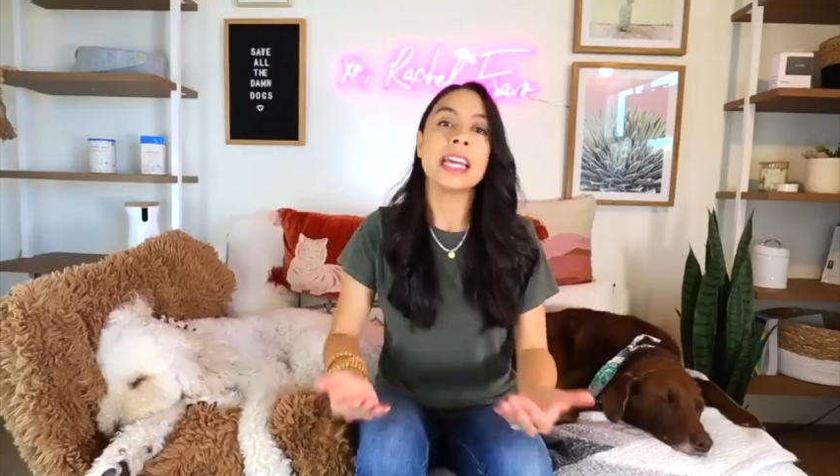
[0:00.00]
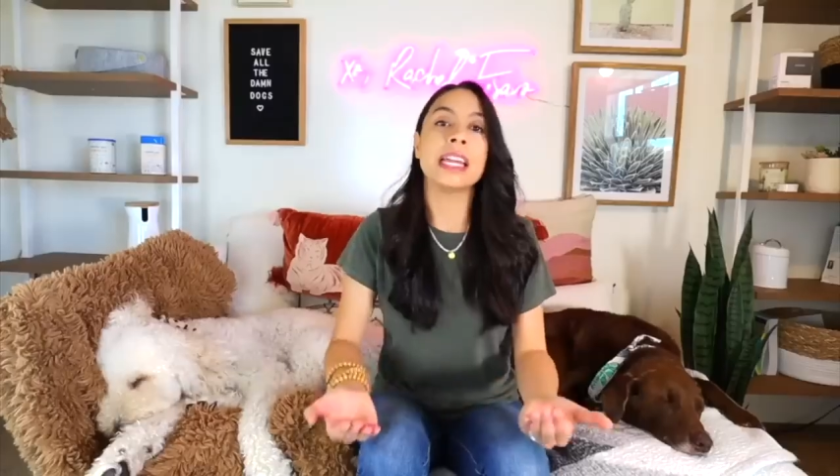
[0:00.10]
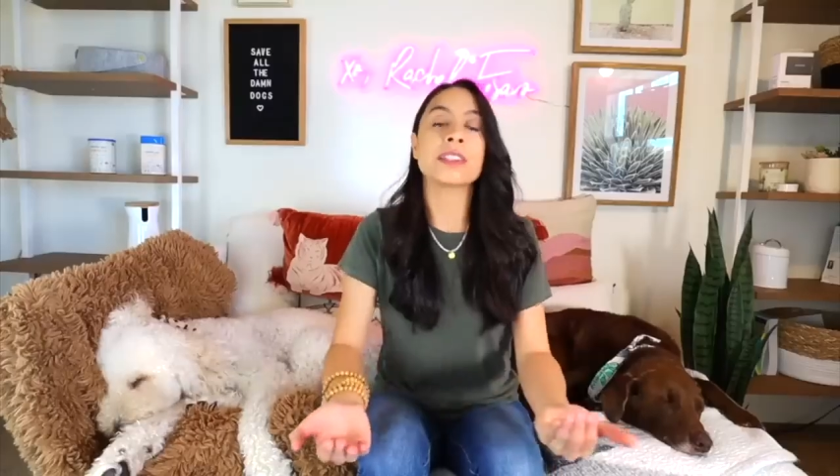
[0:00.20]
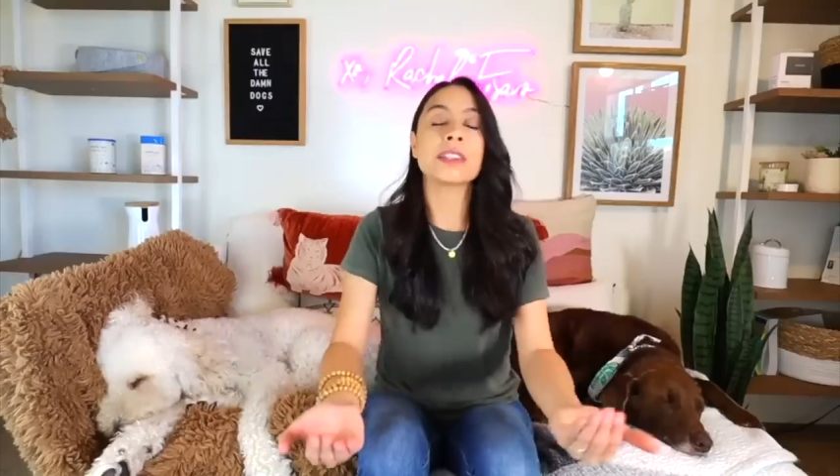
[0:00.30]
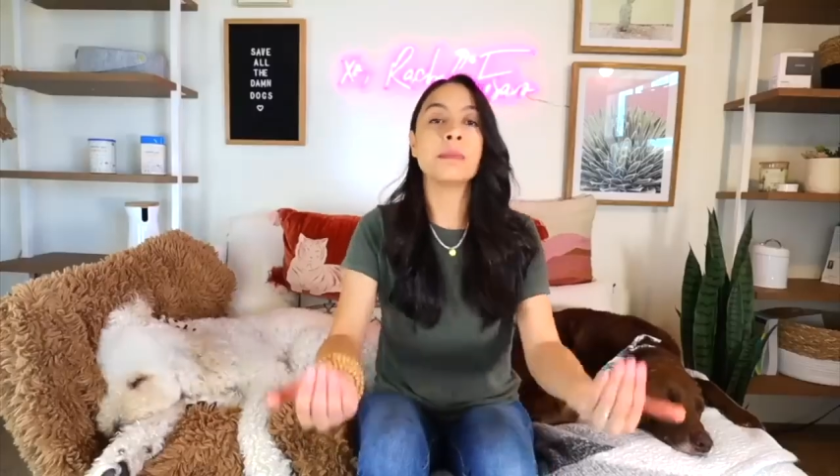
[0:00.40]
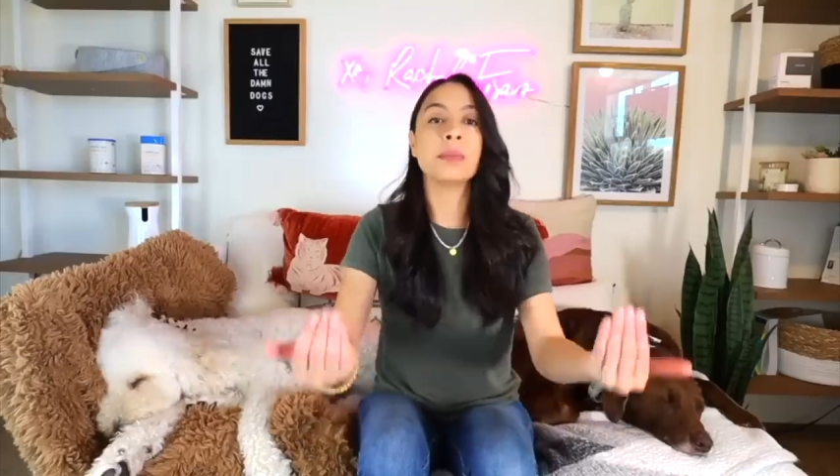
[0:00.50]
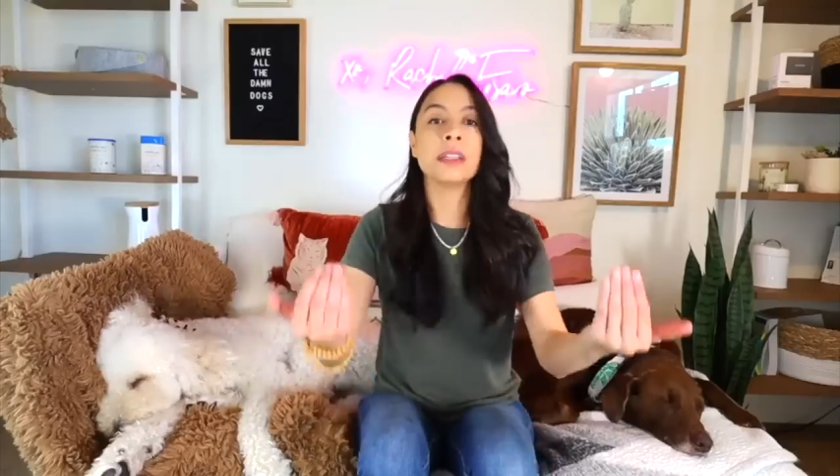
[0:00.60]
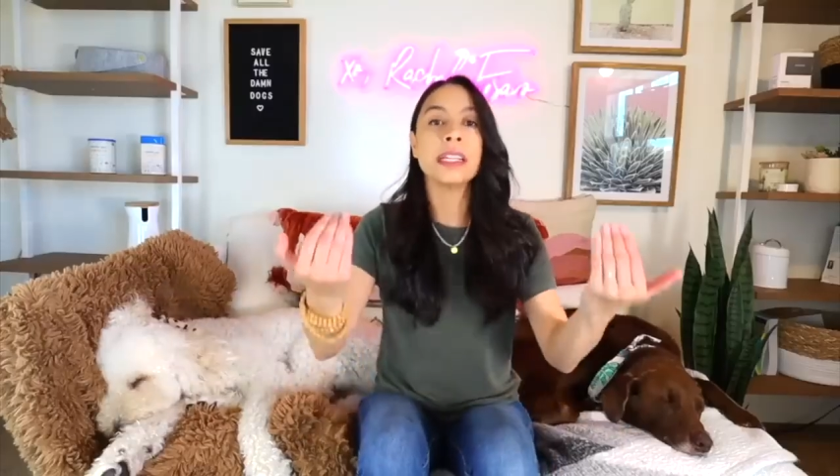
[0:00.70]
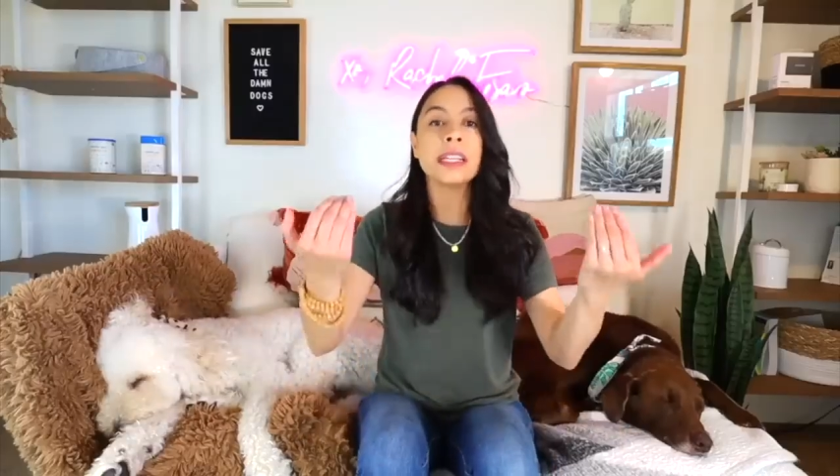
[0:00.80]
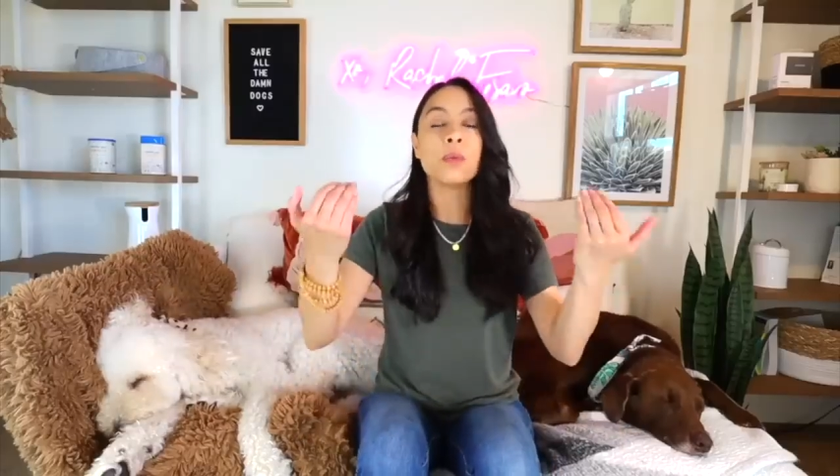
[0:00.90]
it is
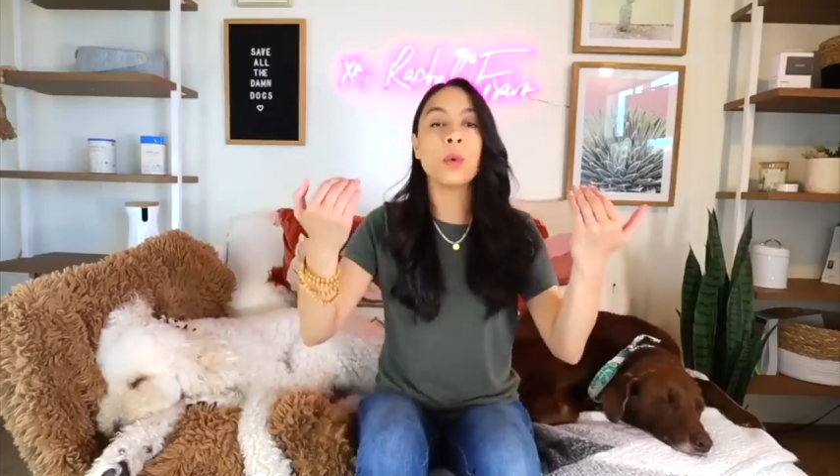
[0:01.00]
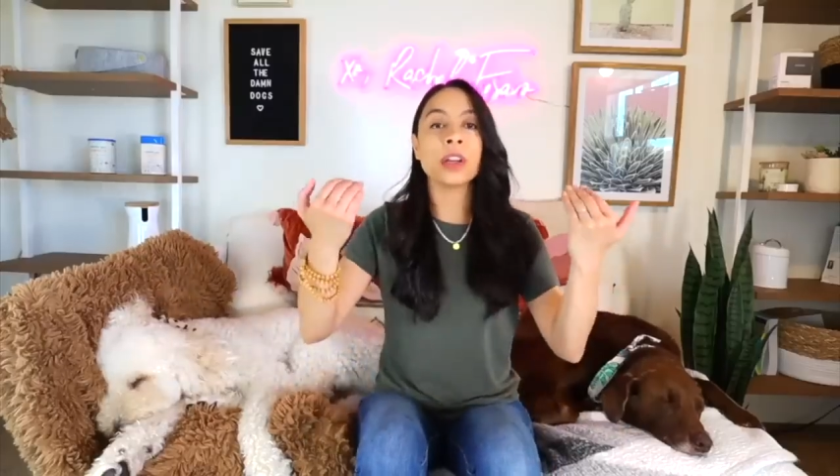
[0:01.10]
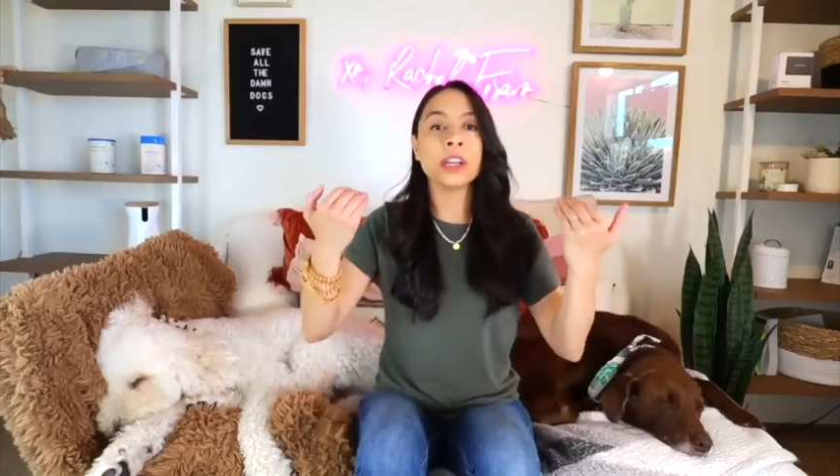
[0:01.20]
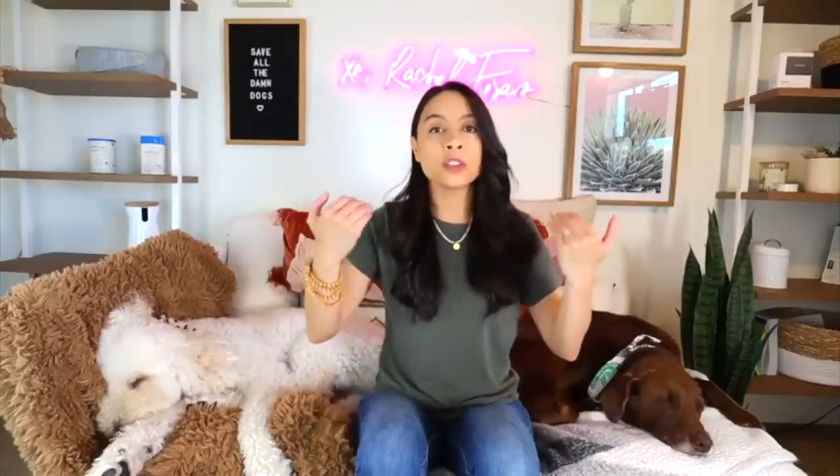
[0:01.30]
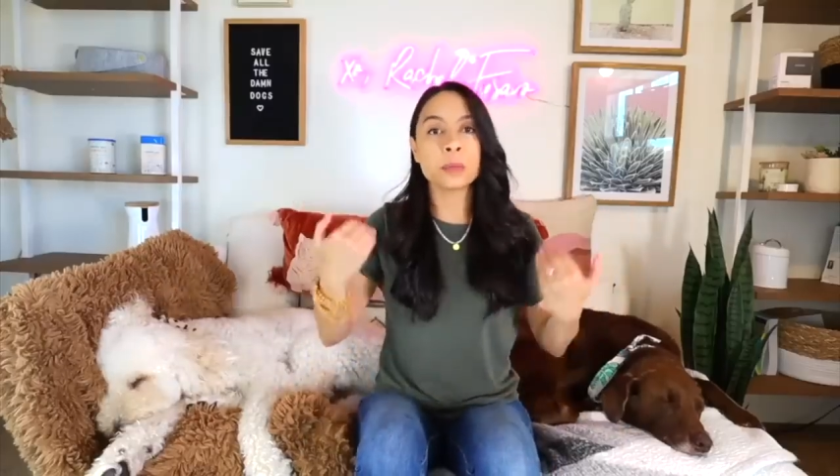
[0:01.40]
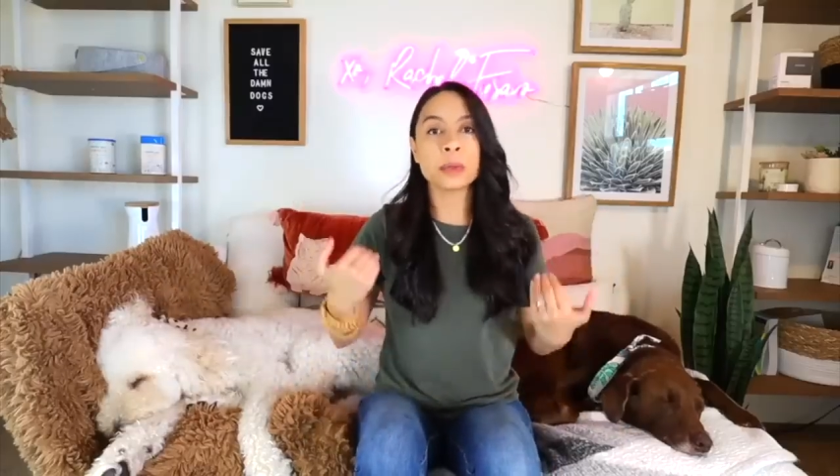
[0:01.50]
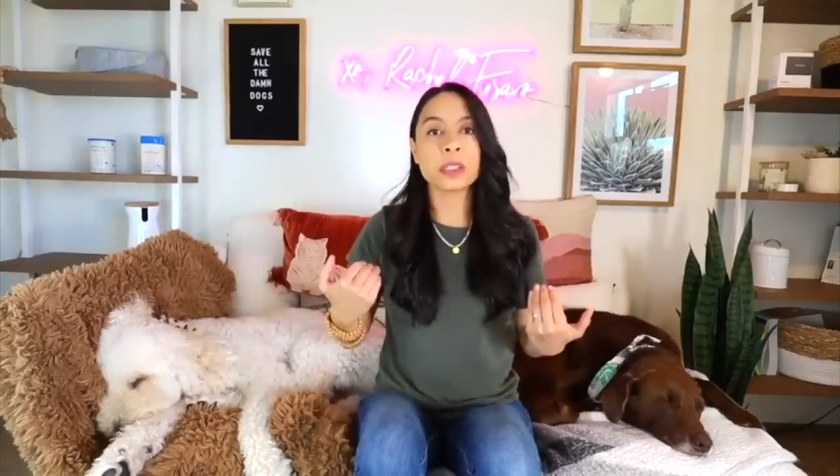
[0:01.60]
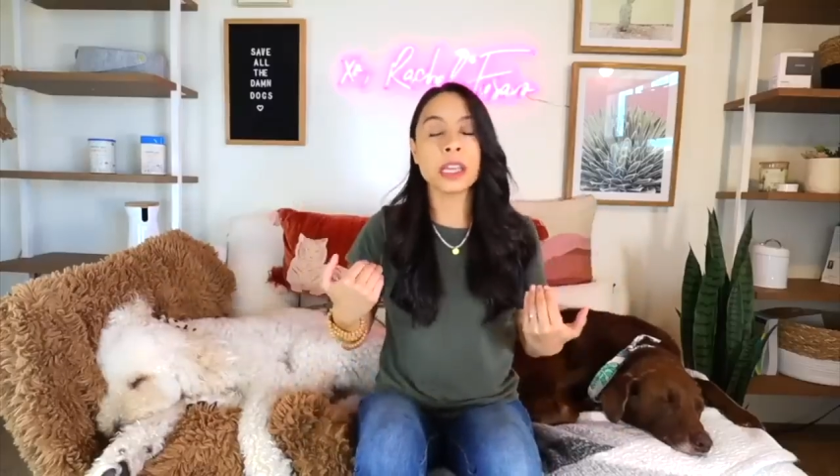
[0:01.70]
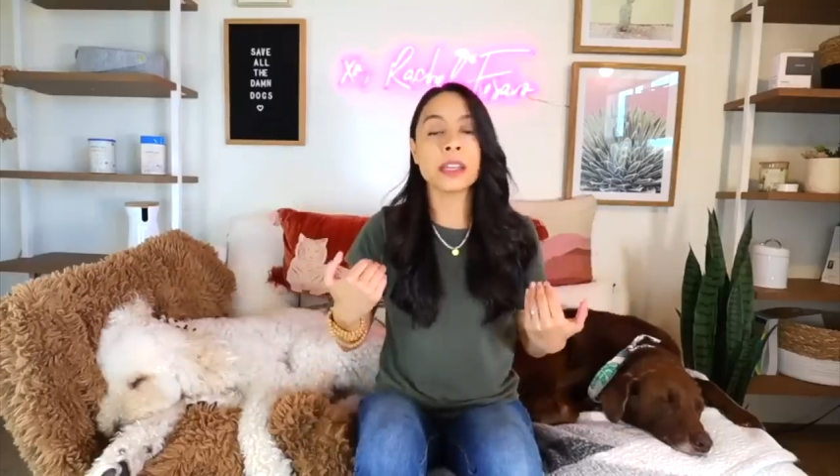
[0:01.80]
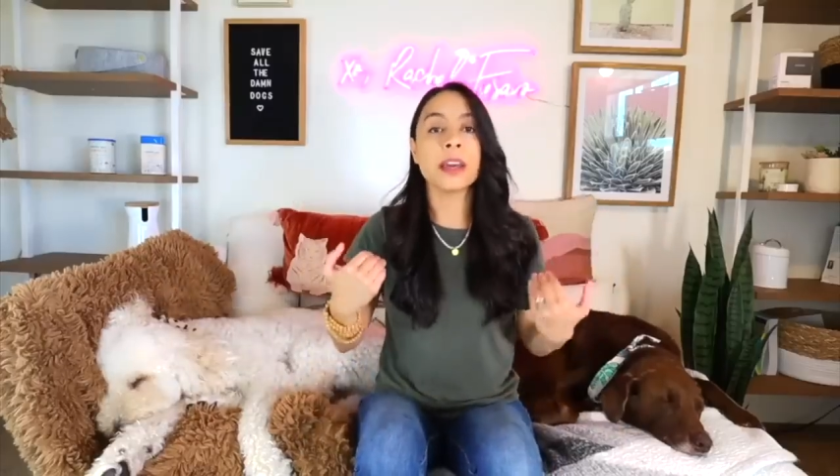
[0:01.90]
completely
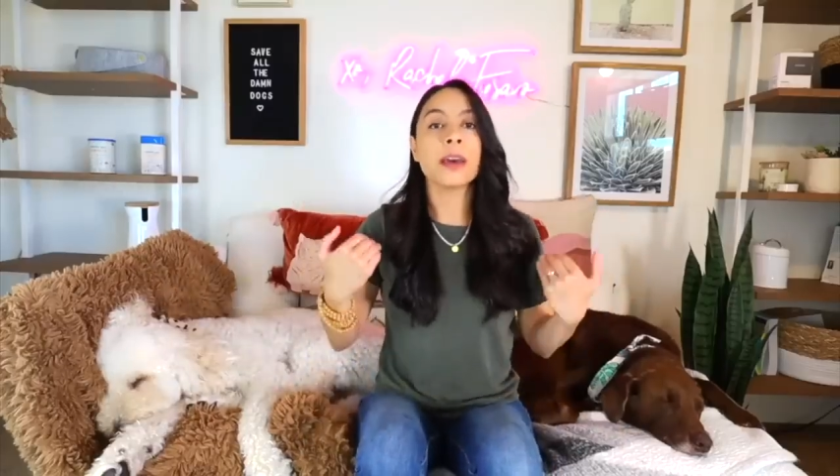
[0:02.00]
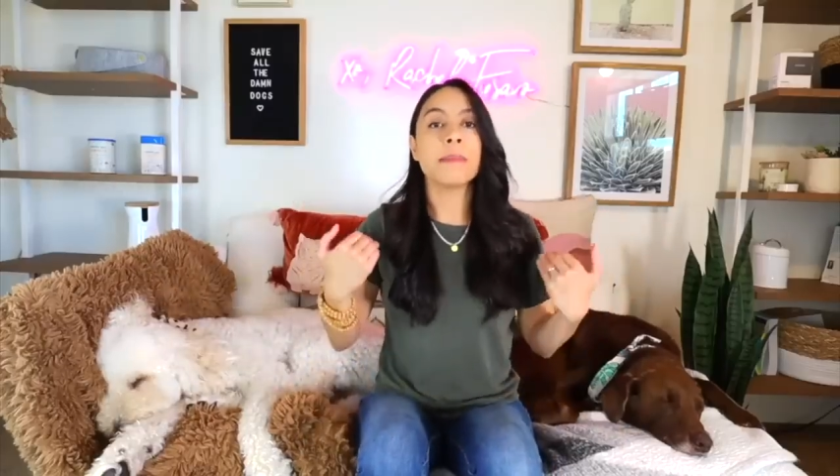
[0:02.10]
100%